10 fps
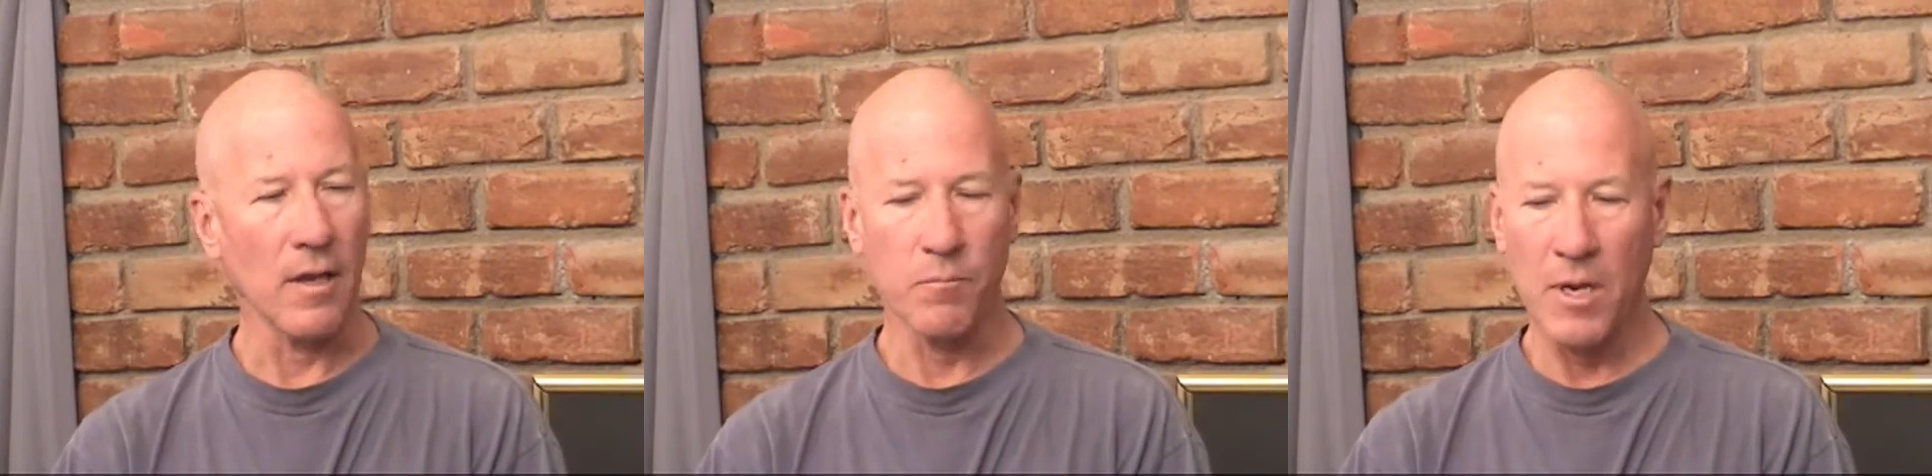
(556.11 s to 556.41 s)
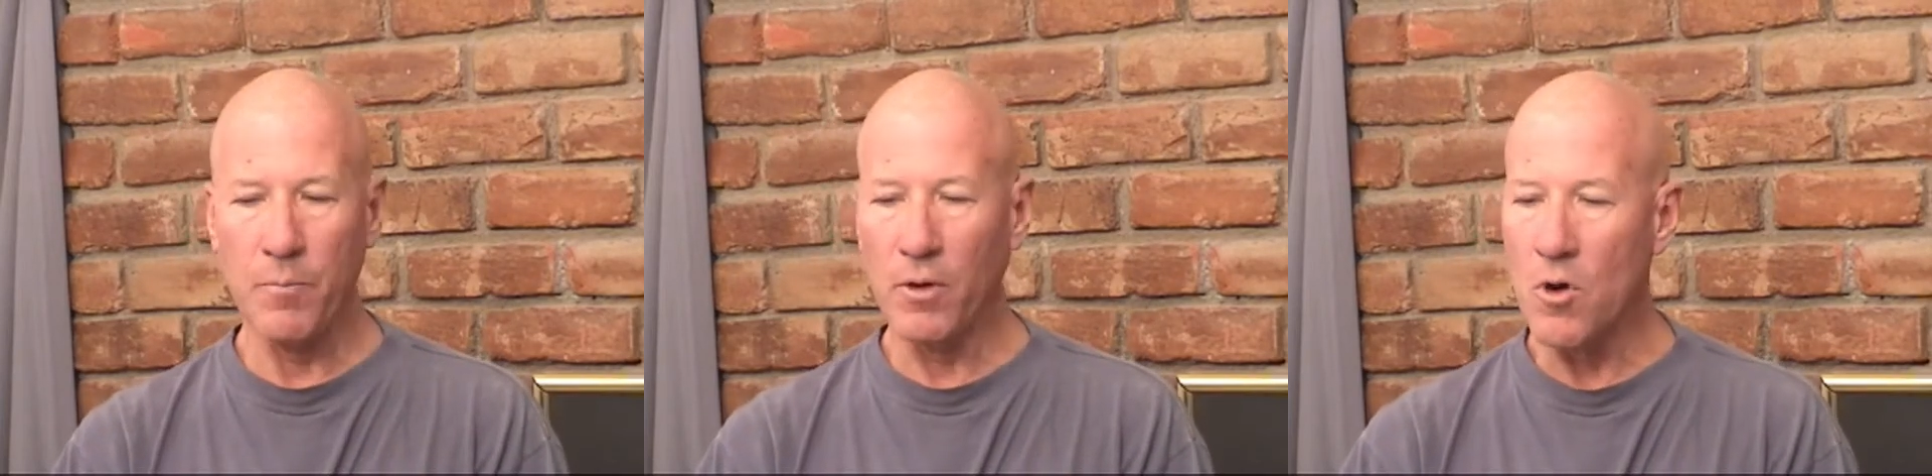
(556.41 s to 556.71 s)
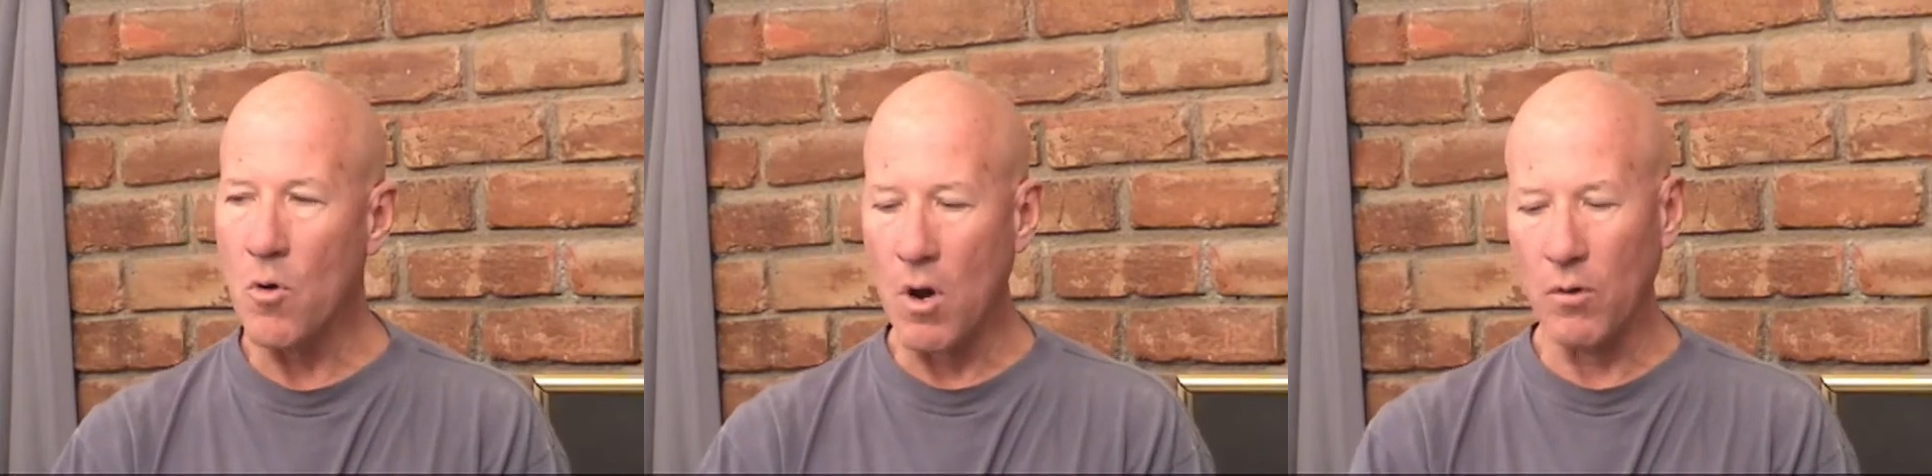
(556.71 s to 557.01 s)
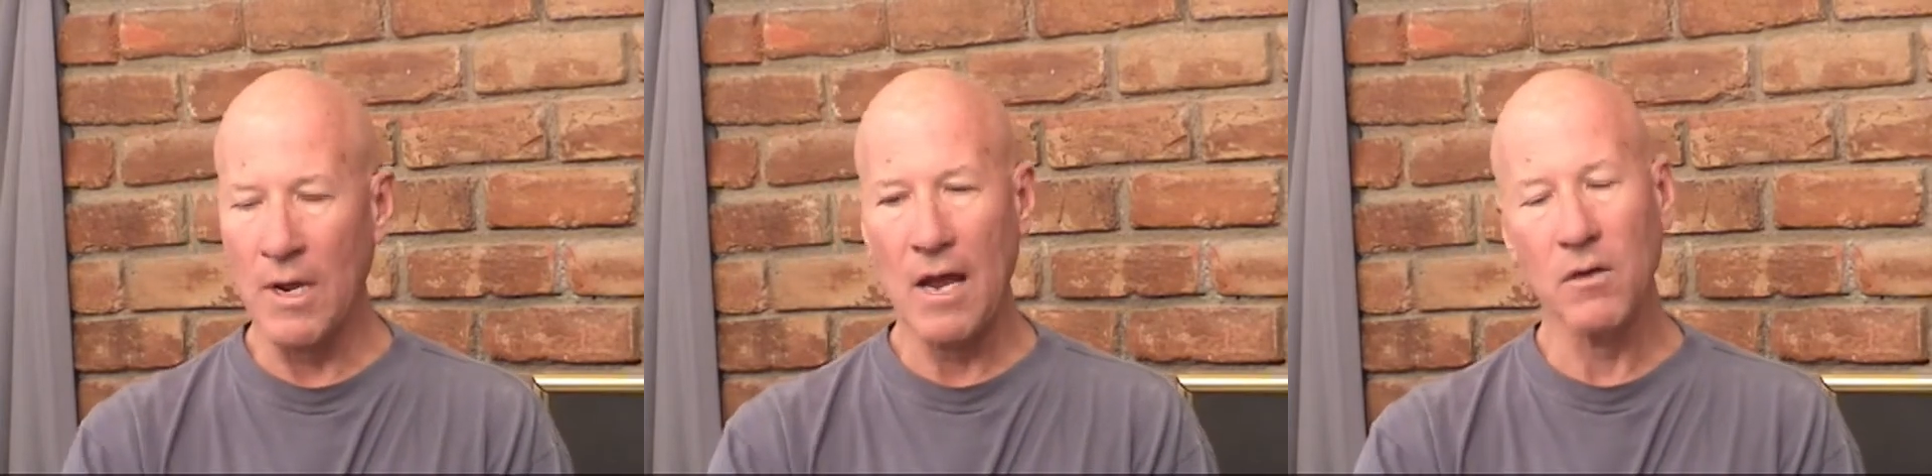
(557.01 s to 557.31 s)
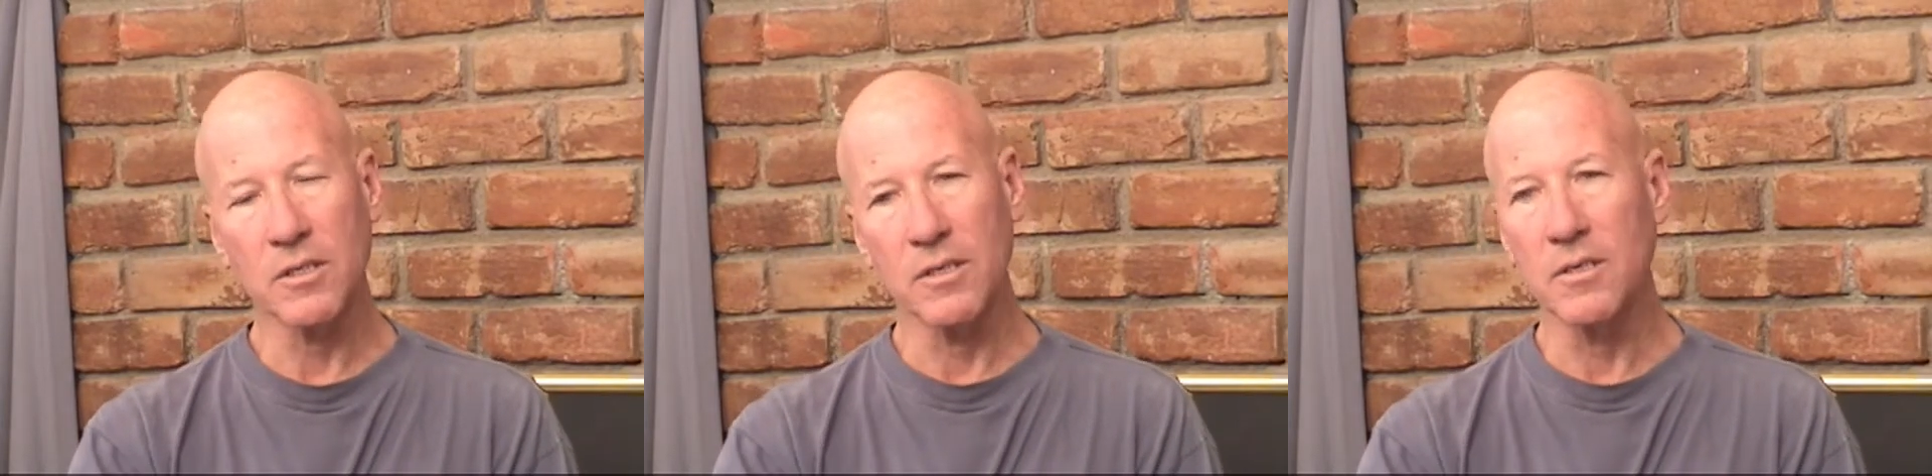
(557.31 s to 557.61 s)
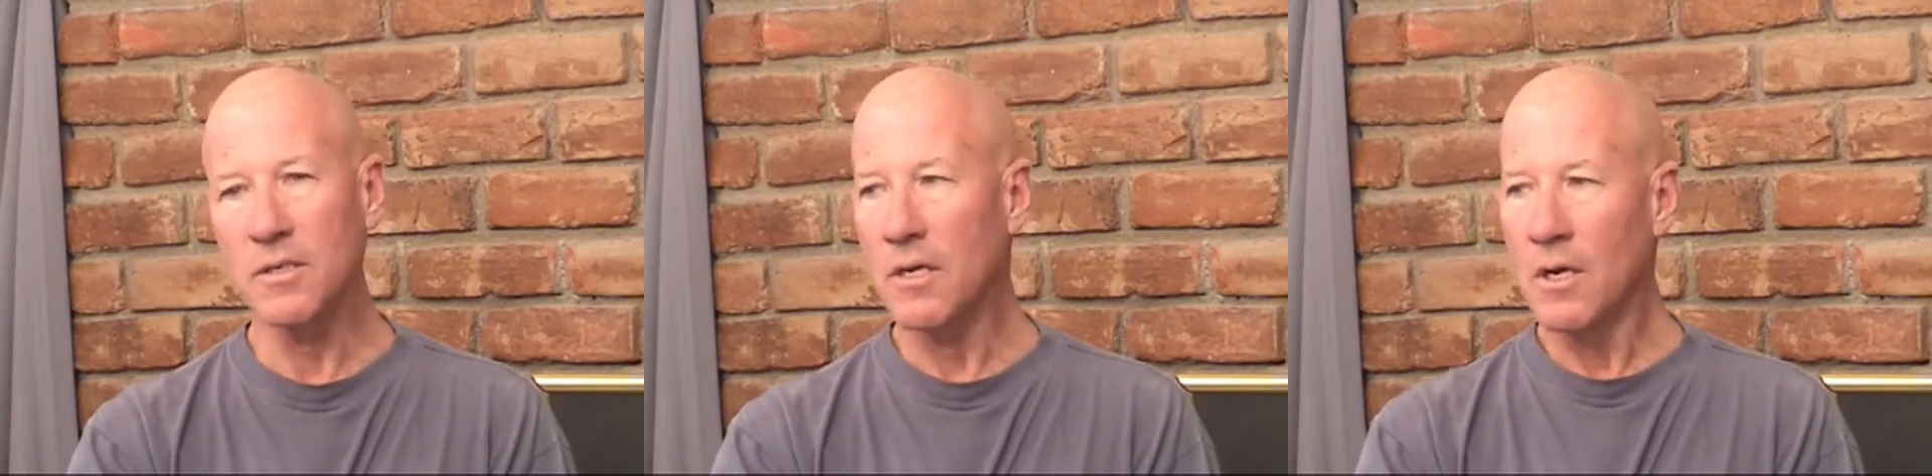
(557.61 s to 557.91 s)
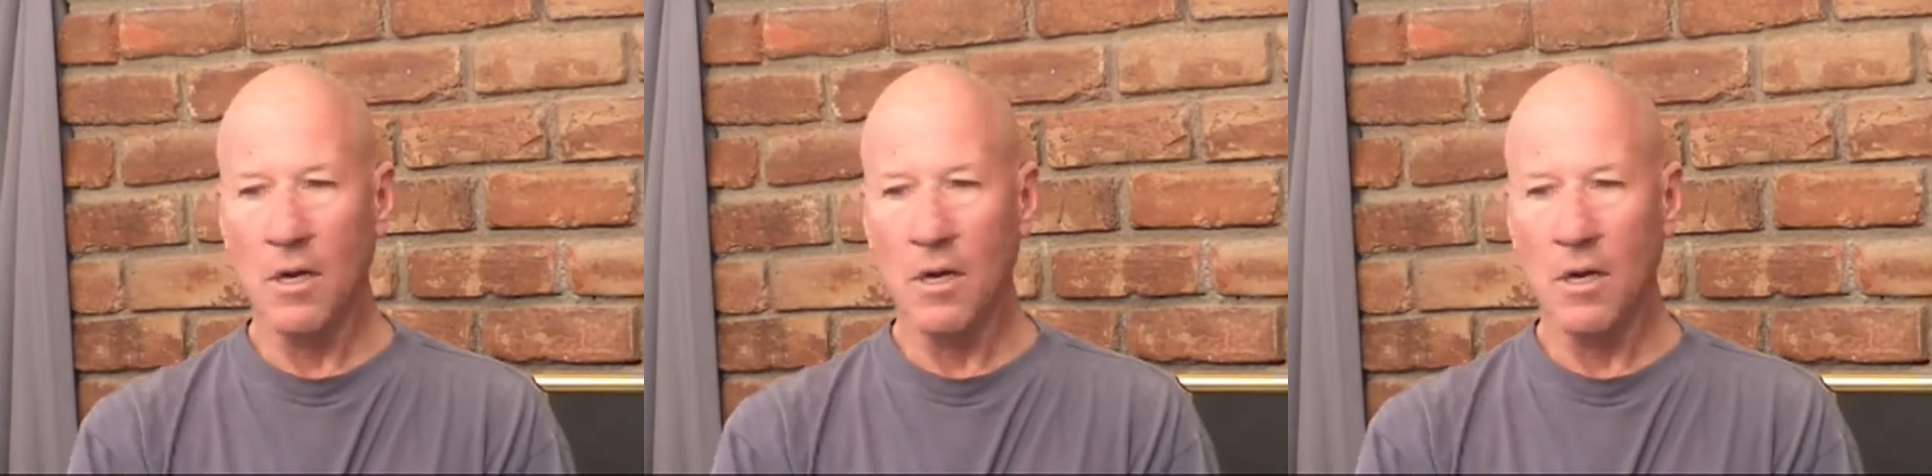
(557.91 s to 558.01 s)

and people who own houses